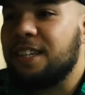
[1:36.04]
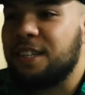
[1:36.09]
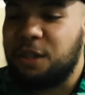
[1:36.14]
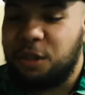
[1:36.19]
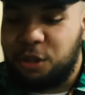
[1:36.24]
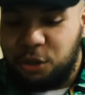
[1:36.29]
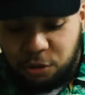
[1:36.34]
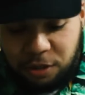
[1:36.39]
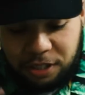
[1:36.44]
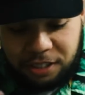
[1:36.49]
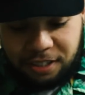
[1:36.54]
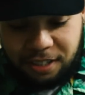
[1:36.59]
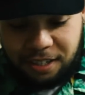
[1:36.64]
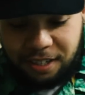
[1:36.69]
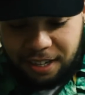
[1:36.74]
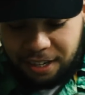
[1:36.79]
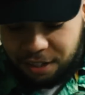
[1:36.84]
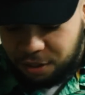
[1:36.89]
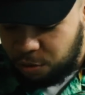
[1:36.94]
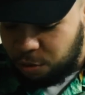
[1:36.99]
you know, dressed in
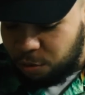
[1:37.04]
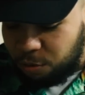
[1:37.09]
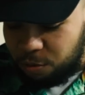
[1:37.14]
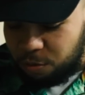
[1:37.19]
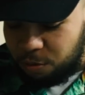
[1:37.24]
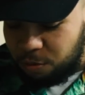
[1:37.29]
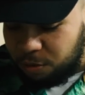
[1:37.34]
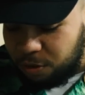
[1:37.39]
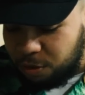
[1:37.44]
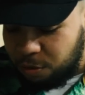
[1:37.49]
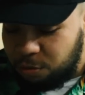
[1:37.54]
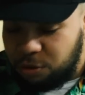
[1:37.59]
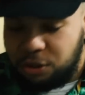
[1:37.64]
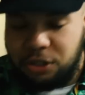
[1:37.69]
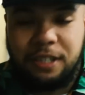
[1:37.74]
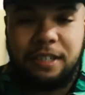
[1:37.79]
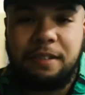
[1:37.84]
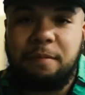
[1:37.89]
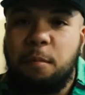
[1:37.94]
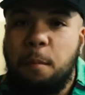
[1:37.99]
like cool
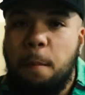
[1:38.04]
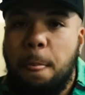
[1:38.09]
shit.